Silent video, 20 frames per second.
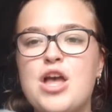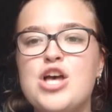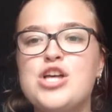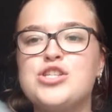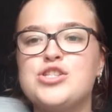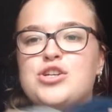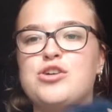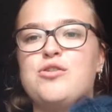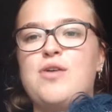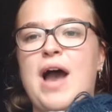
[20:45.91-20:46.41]

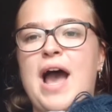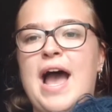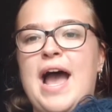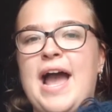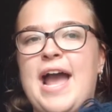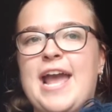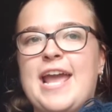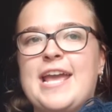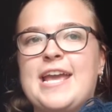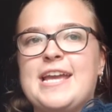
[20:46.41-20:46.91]
So
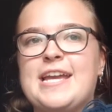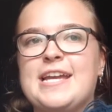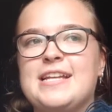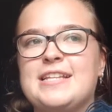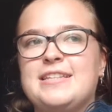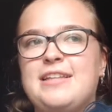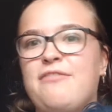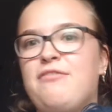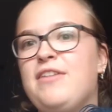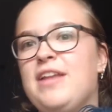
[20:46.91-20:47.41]
I
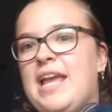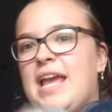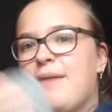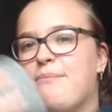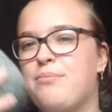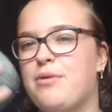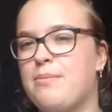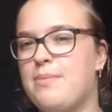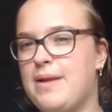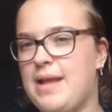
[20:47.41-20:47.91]
definitely
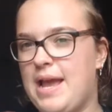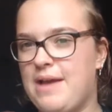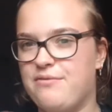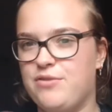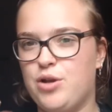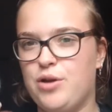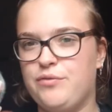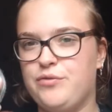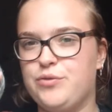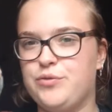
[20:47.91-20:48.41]
probably have
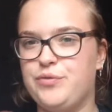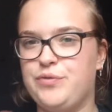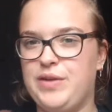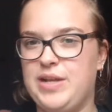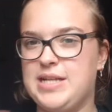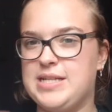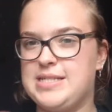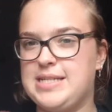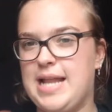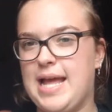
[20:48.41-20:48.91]
enough to
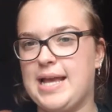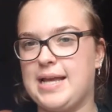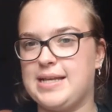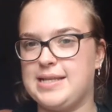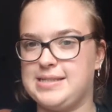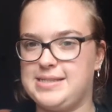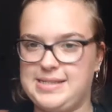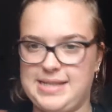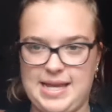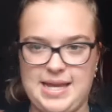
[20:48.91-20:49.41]
finish like
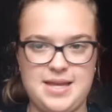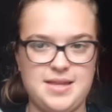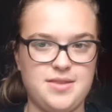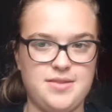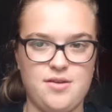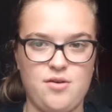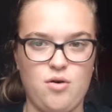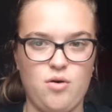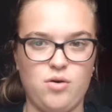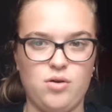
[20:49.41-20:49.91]
say
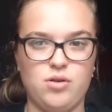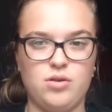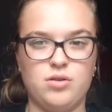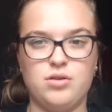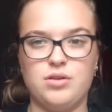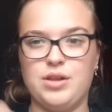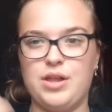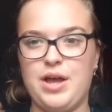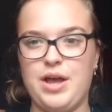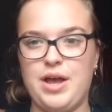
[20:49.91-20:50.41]
the whole